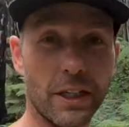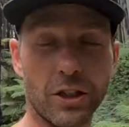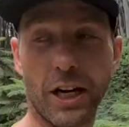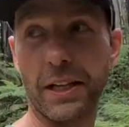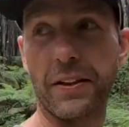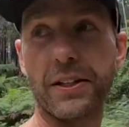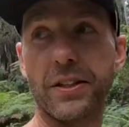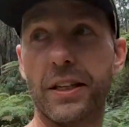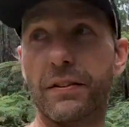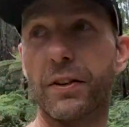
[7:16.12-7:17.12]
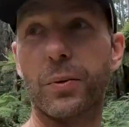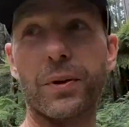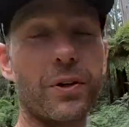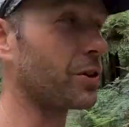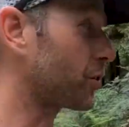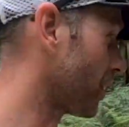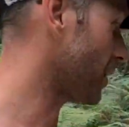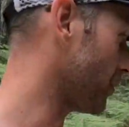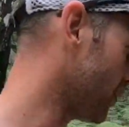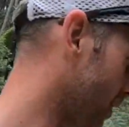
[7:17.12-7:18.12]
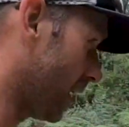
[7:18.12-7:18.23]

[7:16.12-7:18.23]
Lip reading: in a track like this. Even though we're on trails,